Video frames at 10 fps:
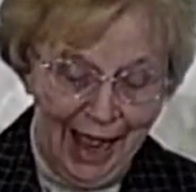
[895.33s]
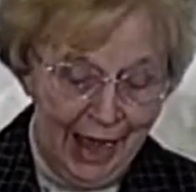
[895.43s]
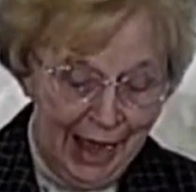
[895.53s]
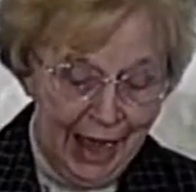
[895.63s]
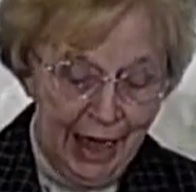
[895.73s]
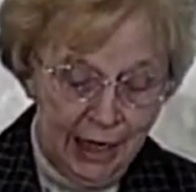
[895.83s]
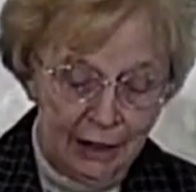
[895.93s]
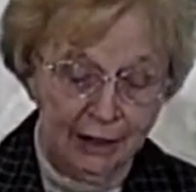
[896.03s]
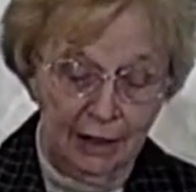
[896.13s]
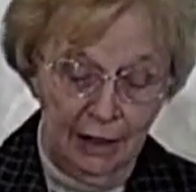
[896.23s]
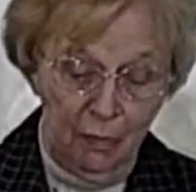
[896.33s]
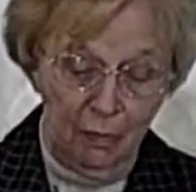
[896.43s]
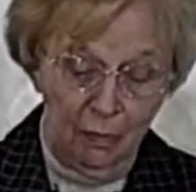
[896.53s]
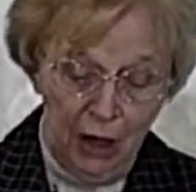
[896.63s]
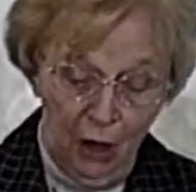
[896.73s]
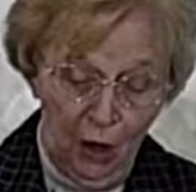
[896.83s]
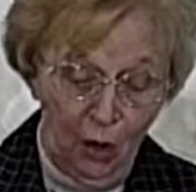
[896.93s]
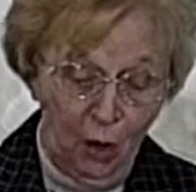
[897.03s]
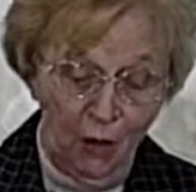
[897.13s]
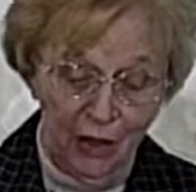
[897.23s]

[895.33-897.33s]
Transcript: And behold,